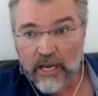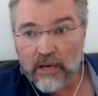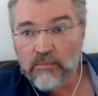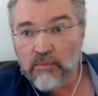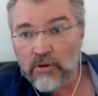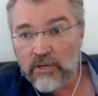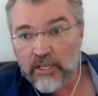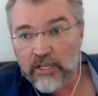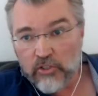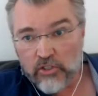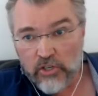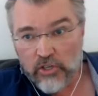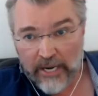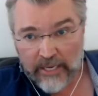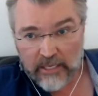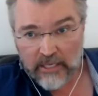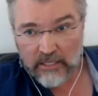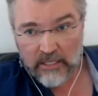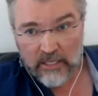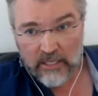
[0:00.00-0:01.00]
I'm only
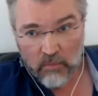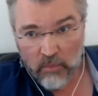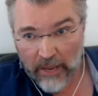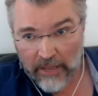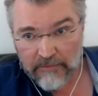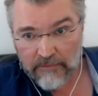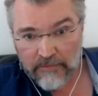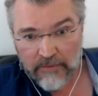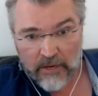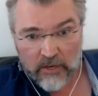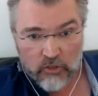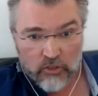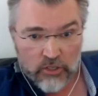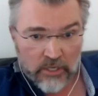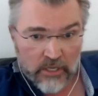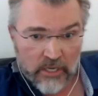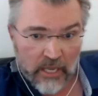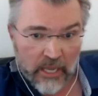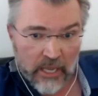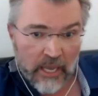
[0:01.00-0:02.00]
tracking the wave
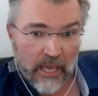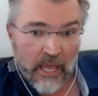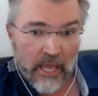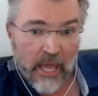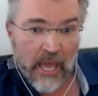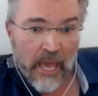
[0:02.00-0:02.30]
function here.